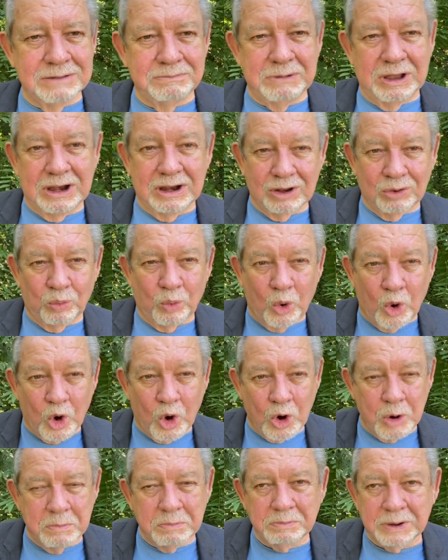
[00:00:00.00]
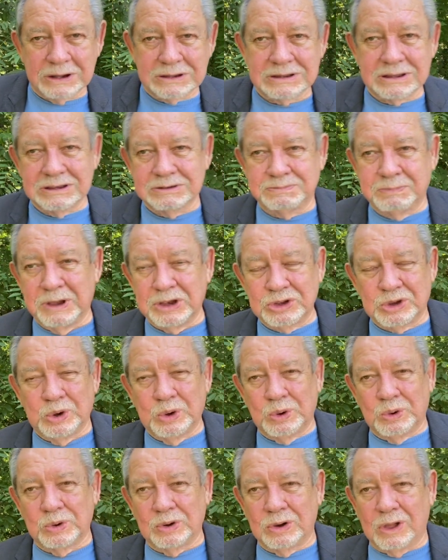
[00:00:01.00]
been a little warm, but it's been
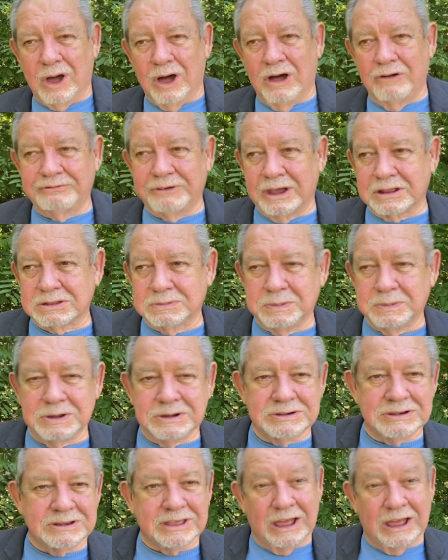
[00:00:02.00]
cooled off after visits.